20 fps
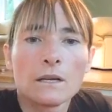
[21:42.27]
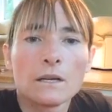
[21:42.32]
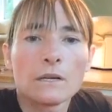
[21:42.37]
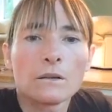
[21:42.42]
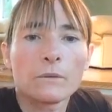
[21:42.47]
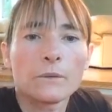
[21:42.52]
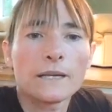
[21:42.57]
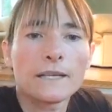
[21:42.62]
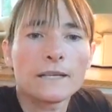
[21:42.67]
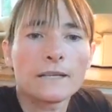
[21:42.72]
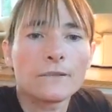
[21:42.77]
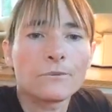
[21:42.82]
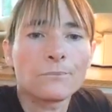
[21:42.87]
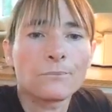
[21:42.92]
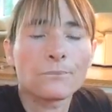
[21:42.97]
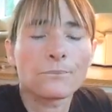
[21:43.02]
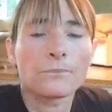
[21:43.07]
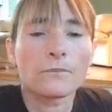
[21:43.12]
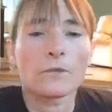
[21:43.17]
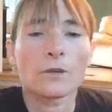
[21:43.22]
Well,
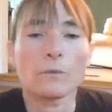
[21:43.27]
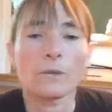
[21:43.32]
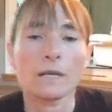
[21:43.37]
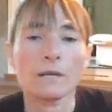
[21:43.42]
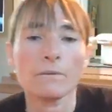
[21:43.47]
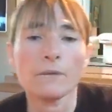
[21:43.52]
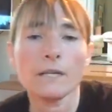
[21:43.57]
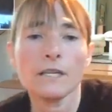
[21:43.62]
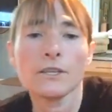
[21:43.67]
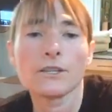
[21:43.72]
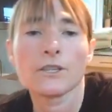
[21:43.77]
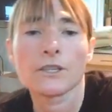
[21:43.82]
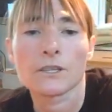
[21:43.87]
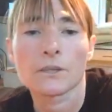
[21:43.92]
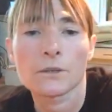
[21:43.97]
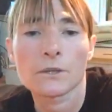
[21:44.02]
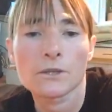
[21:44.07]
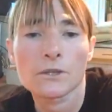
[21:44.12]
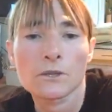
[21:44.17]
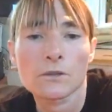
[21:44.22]
what I'm going to do
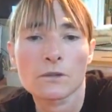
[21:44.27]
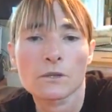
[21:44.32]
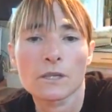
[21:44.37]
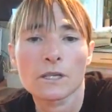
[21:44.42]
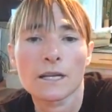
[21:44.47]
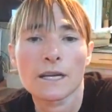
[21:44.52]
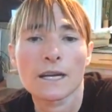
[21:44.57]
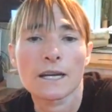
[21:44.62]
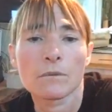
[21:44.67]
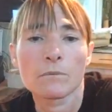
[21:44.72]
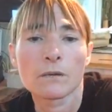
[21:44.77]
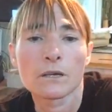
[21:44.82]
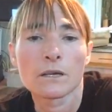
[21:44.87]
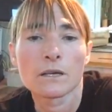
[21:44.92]
is scroll up.